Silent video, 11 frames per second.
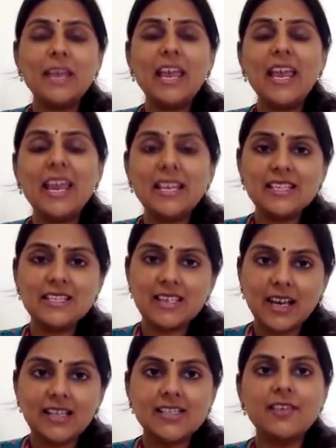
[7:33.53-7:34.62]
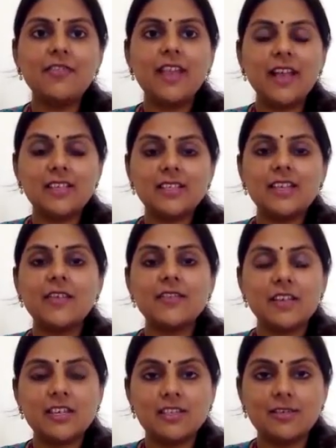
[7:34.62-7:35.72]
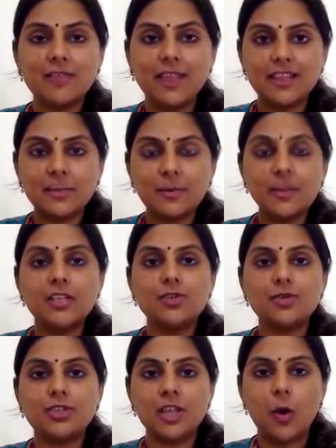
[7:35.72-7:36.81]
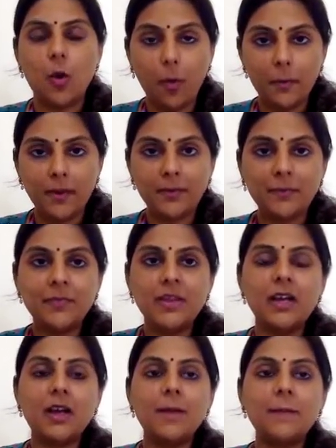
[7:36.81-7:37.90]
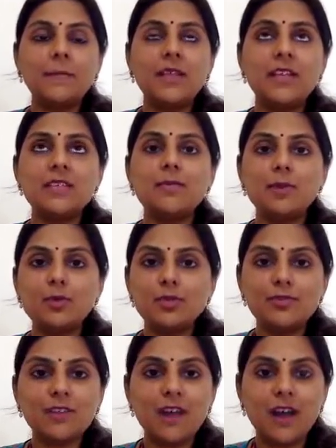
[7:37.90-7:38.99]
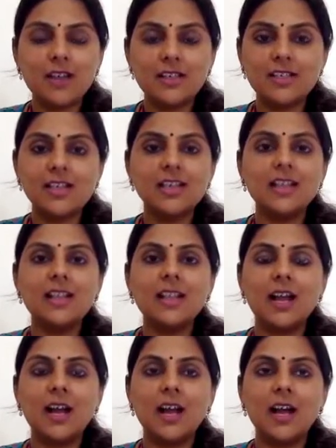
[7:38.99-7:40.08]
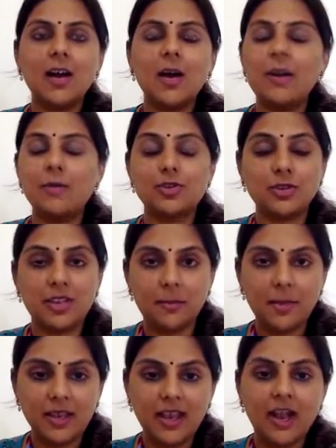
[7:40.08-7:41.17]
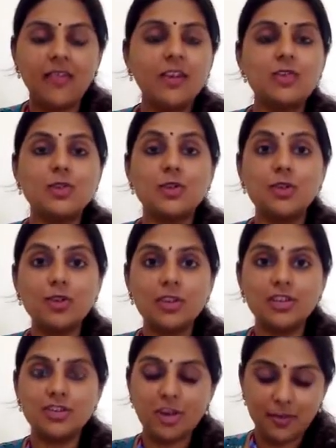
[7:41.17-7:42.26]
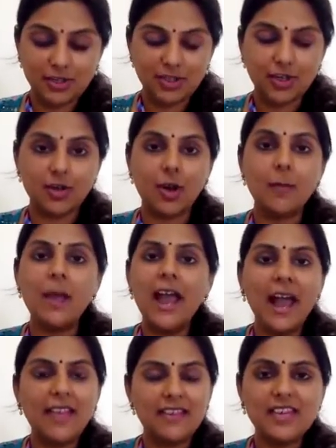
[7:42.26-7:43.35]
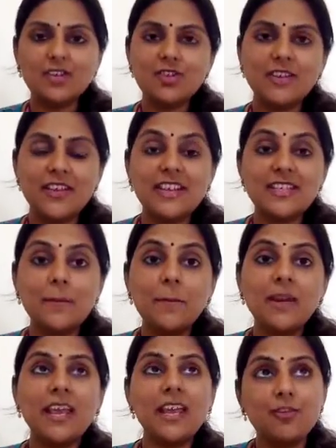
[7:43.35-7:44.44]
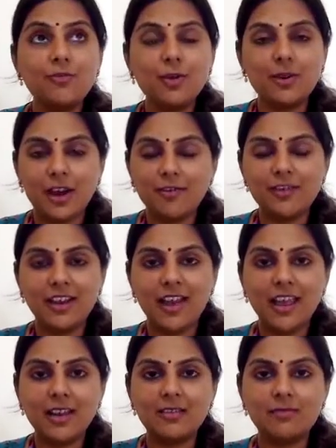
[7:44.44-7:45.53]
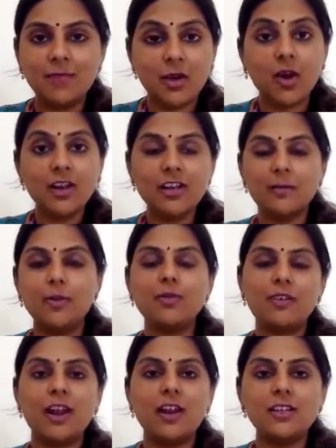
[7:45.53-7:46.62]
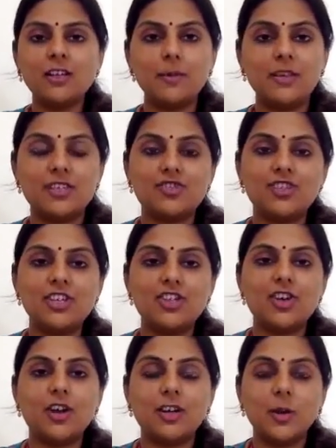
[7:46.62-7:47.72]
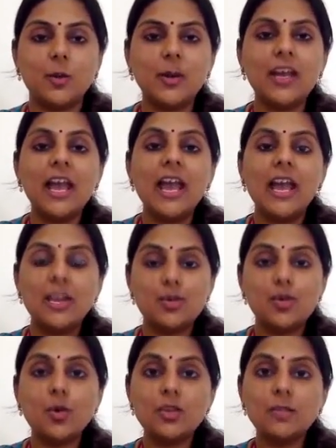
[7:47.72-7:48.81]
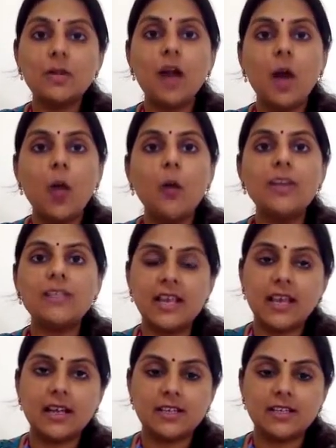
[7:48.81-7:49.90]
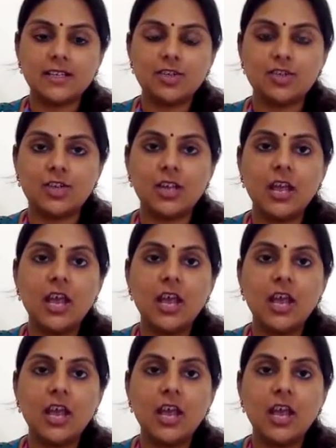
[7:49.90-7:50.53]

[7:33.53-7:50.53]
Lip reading: Indecisiveness gives us the flexibility to stay open. There is a beautiful article, and I'm sure there are many others. You can go to Leaderonomics.com, and there's actually a very simple infograph, and I like it. I call it a beautiful article because it's really short and quick. It talks about how we take a decision.